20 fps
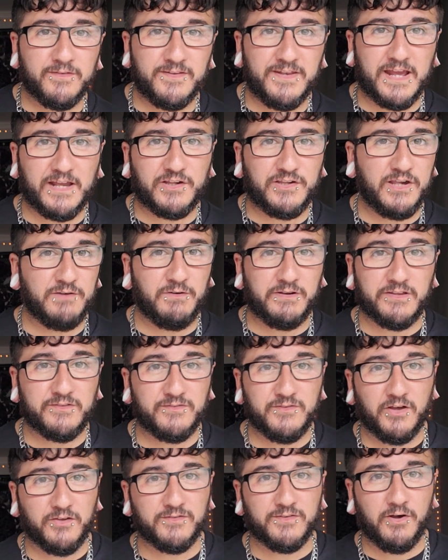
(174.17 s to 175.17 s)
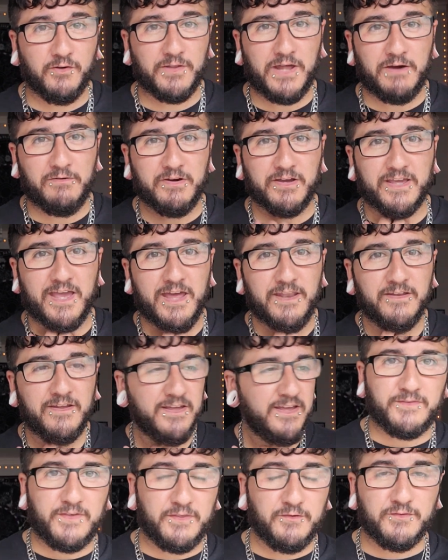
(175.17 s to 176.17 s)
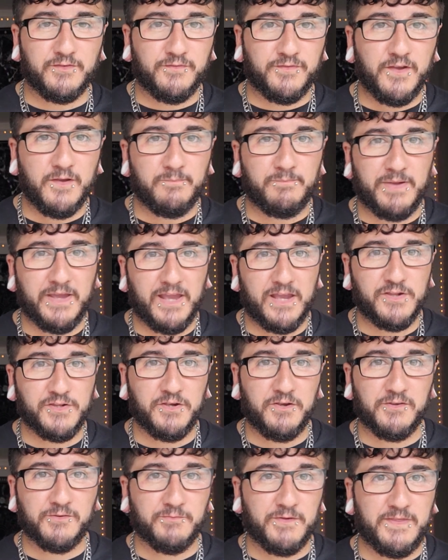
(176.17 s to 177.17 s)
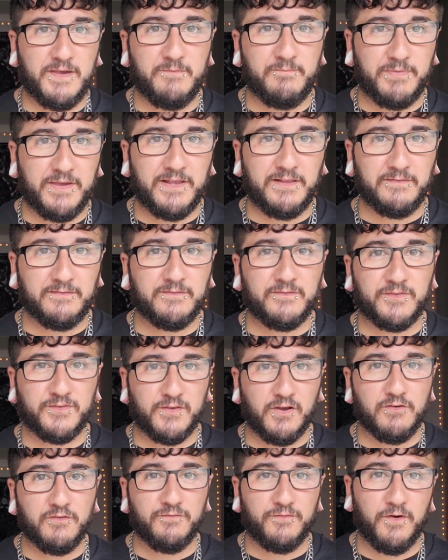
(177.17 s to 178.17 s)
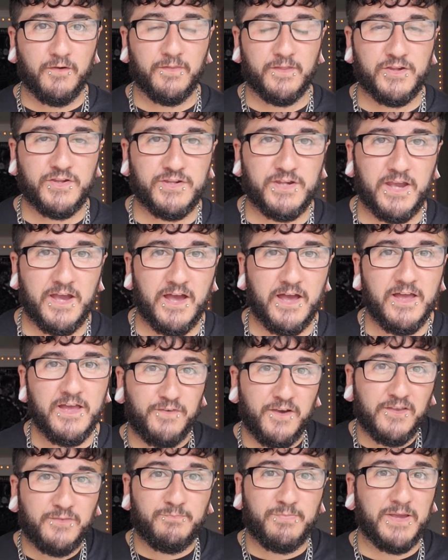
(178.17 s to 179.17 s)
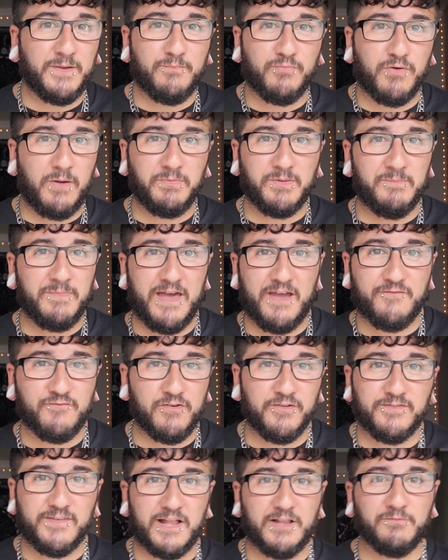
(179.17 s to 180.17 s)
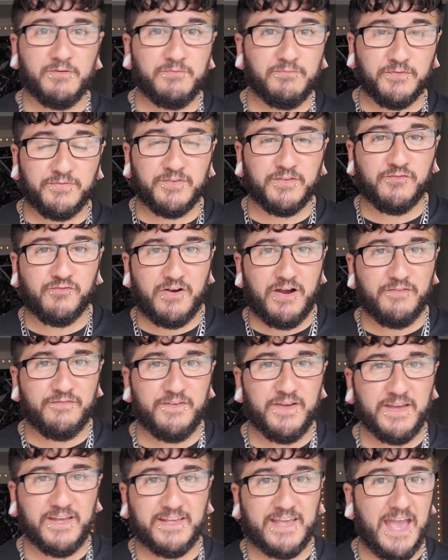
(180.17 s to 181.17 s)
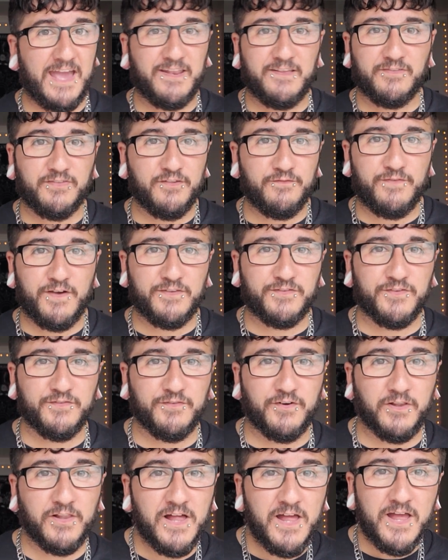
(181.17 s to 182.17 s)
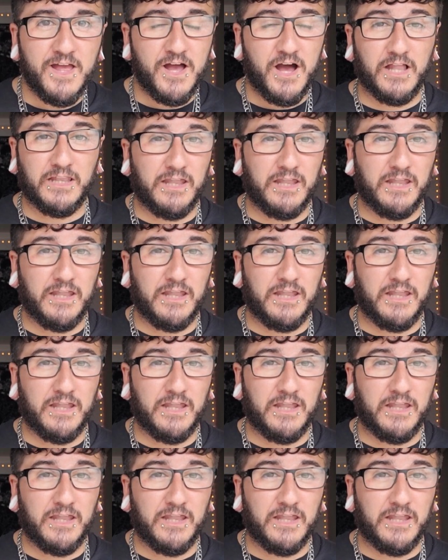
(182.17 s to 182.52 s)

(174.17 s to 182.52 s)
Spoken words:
to next year when it's not sold out again. So there was a few big issues with it being so full this year. First big problem that everyone dealt with was the traffic getting into the festival. A